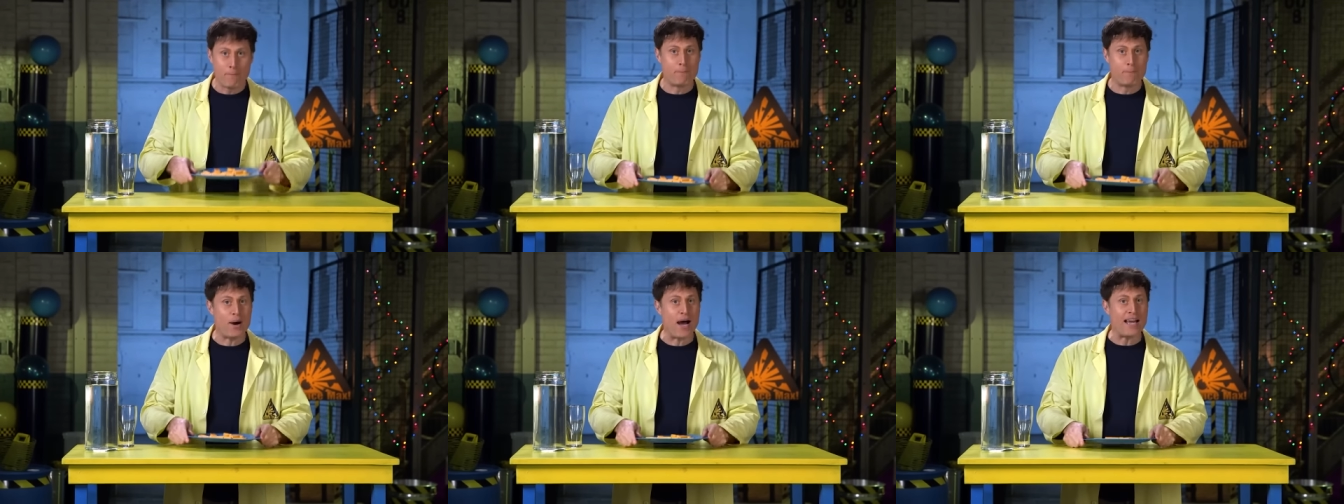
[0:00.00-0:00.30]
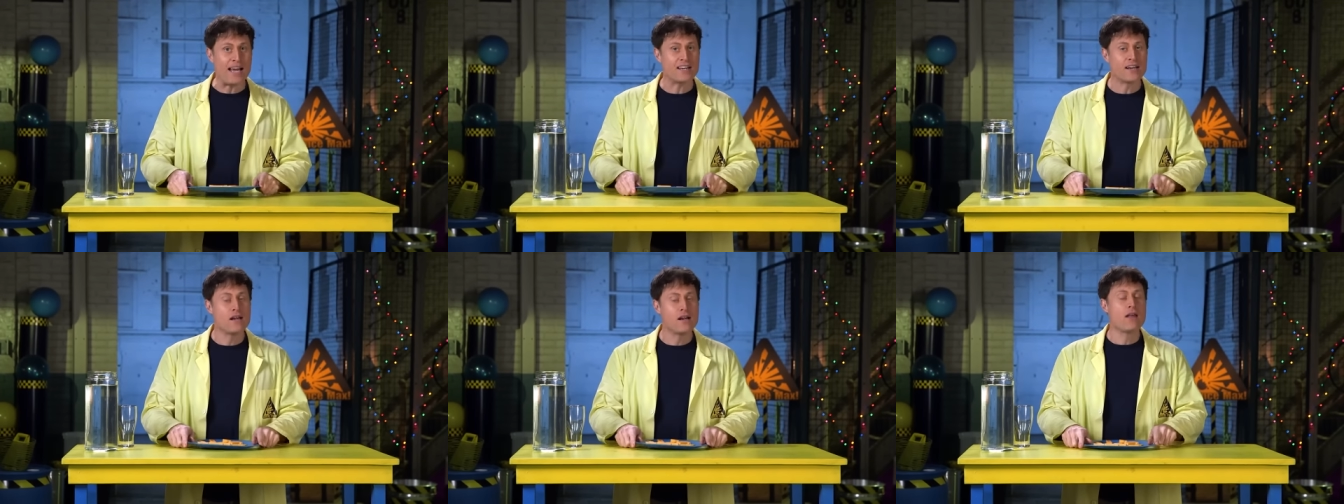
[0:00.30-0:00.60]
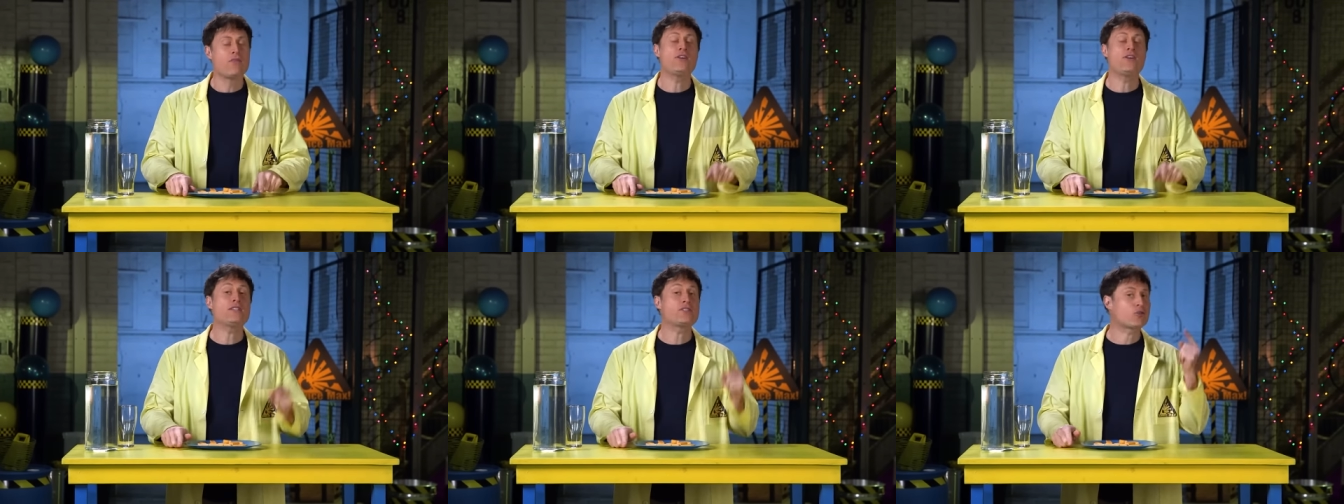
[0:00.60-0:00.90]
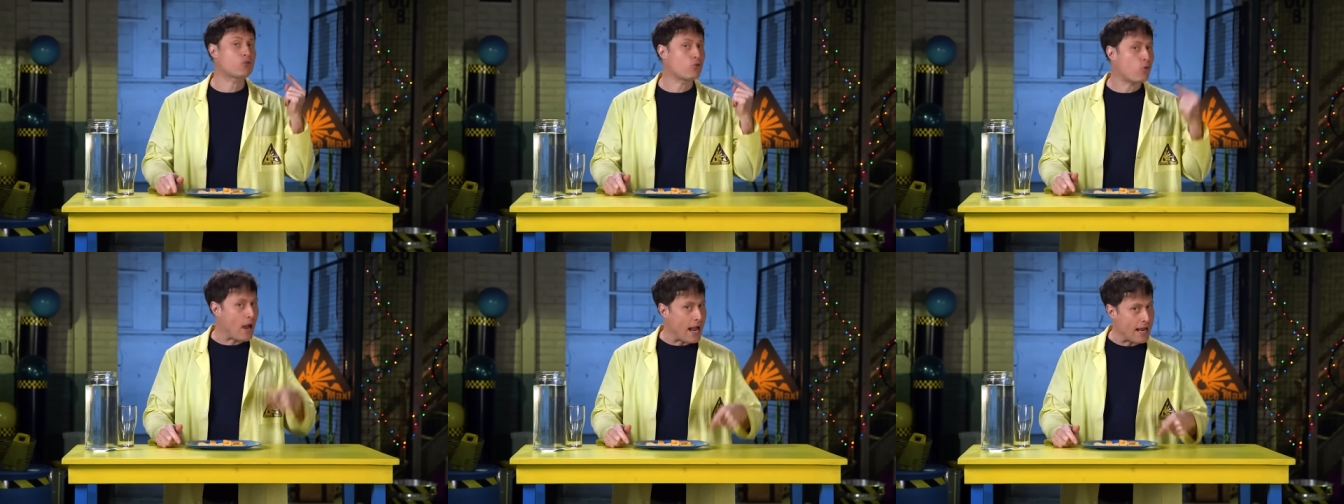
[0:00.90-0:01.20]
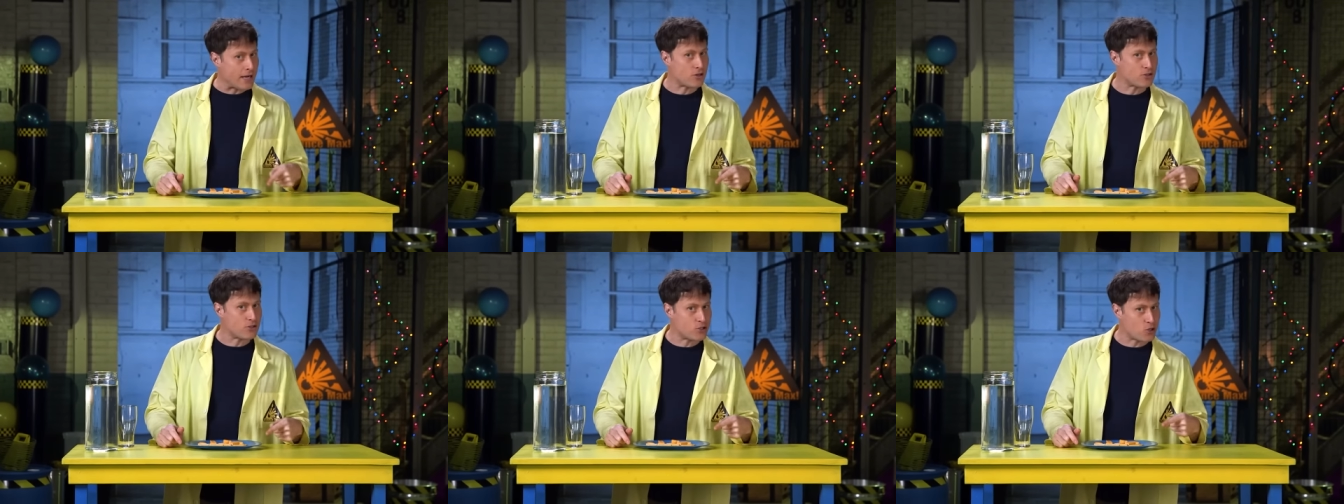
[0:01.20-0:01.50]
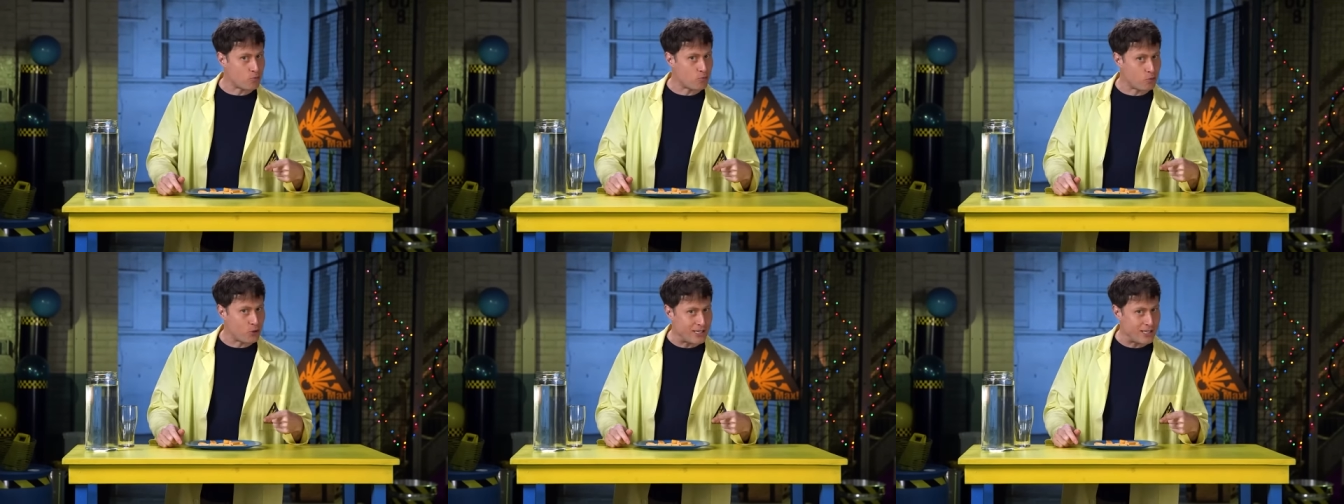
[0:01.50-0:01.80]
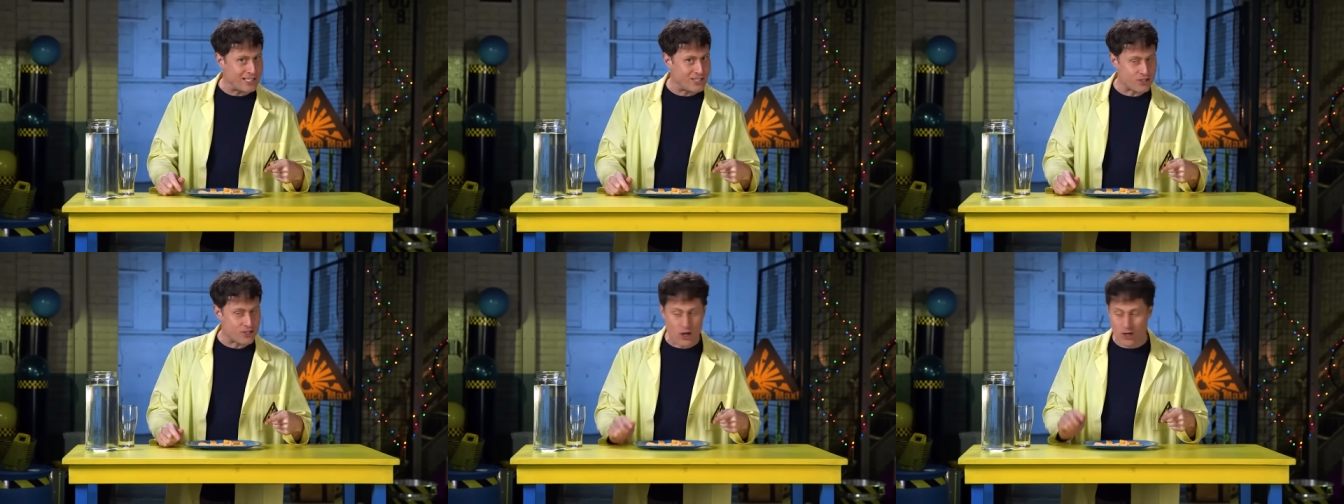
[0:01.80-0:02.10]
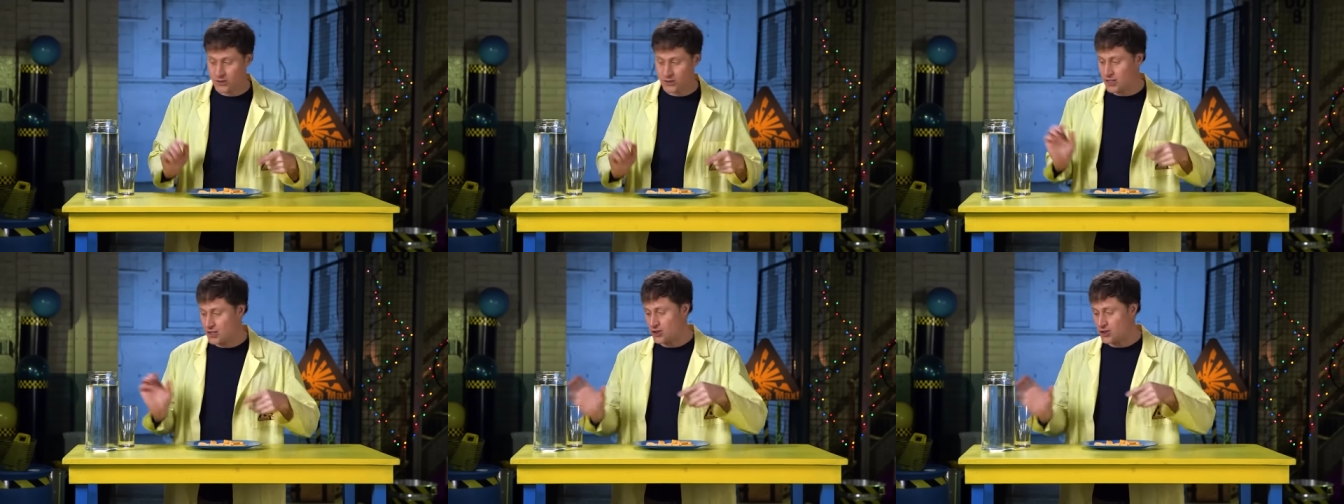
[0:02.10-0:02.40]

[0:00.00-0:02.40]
But these crackers are pretty salty,